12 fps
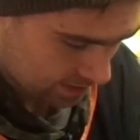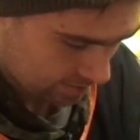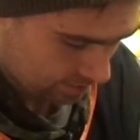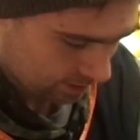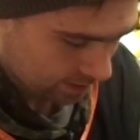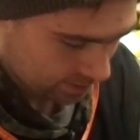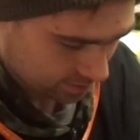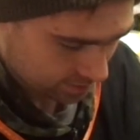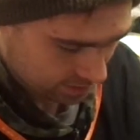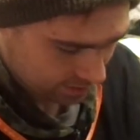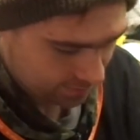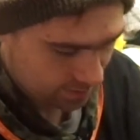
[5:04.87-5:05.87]
plus that
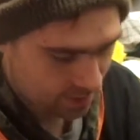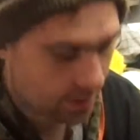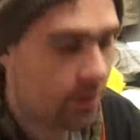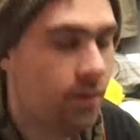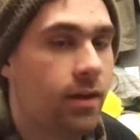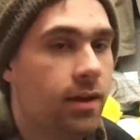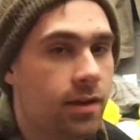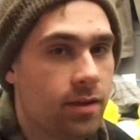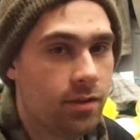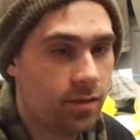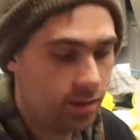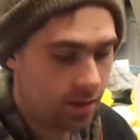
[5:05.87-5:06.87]
I found out
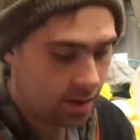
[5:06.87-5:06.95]
is